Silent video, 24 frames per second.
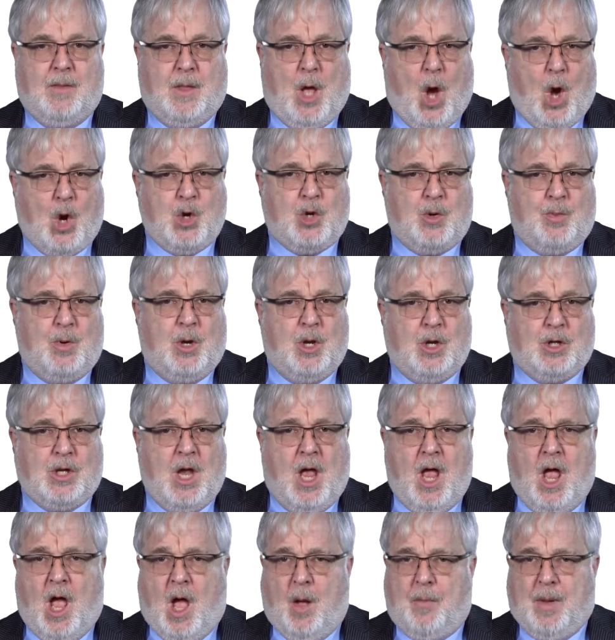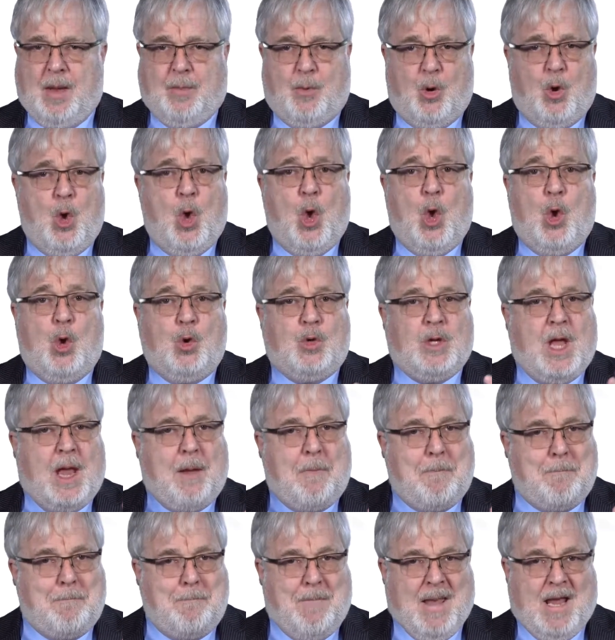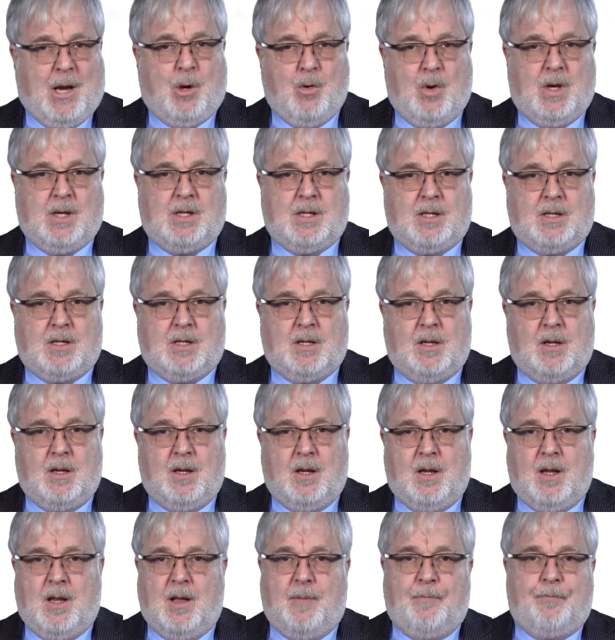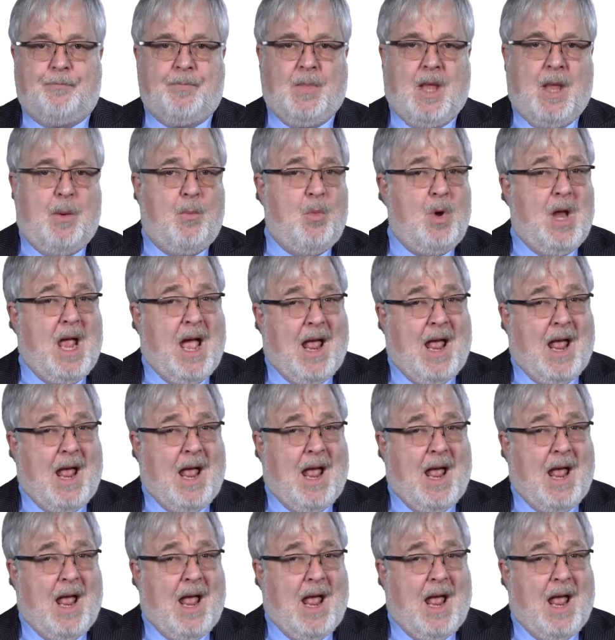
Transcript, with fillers: and entrepreneurs are people who take big risks. In